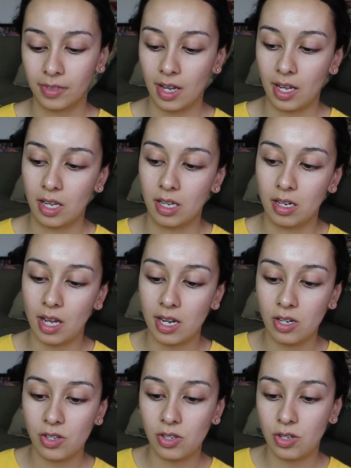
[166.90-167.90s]
And
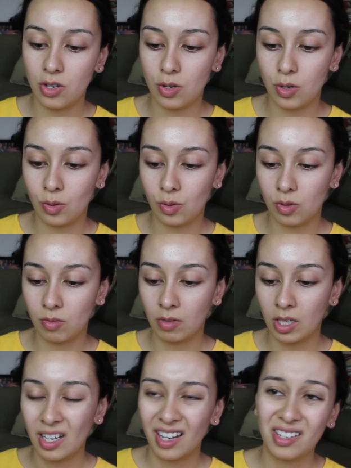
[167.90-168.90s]
I just do,
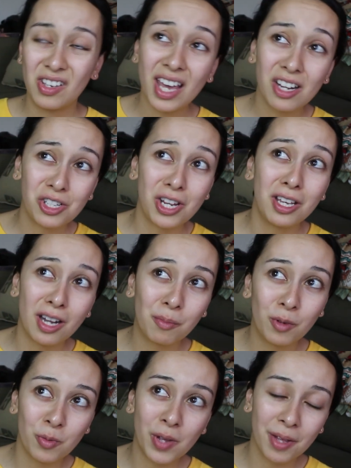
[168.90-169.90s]
you gotta shake it
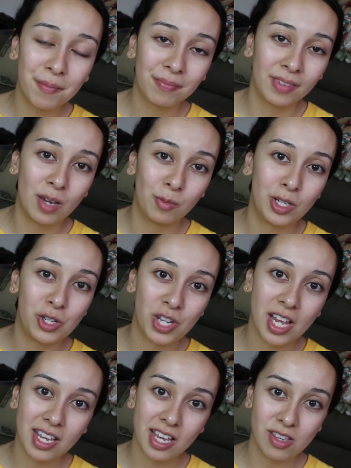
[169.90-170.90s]
up real well. And when you
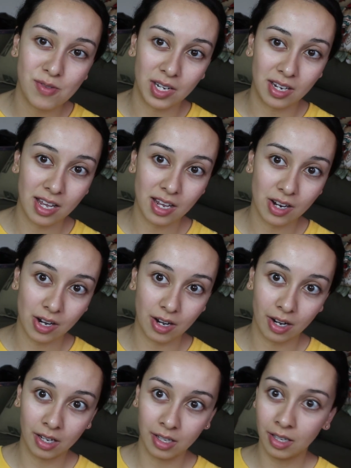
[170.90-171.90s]
shake it, you can
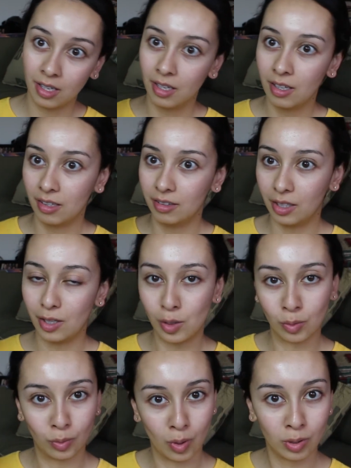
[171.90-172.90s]
hear the
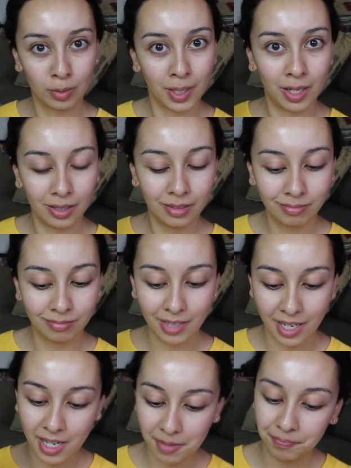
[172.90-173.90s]
little roller ball
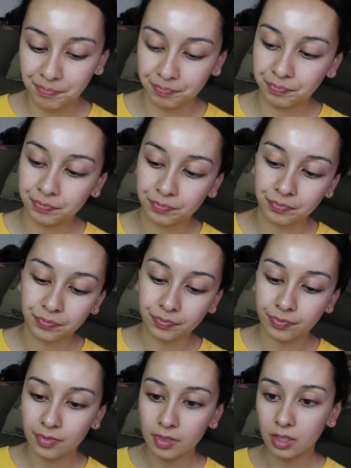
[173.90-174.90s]
in it.
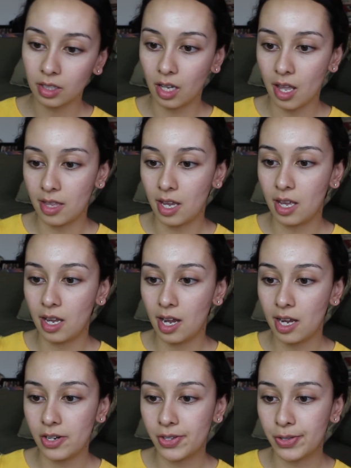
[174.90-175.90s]
And then
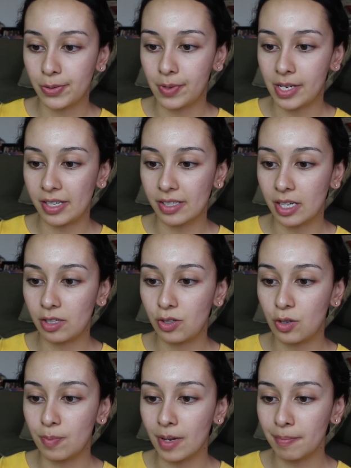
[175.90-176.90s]
I just squeeze like
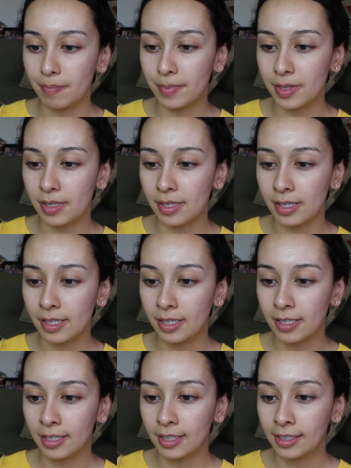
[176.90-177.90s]
2 pumps
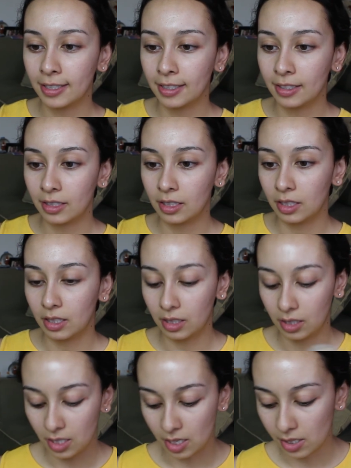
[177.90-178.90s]

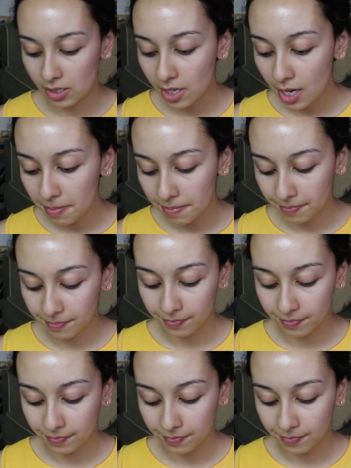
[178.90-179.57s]
on top.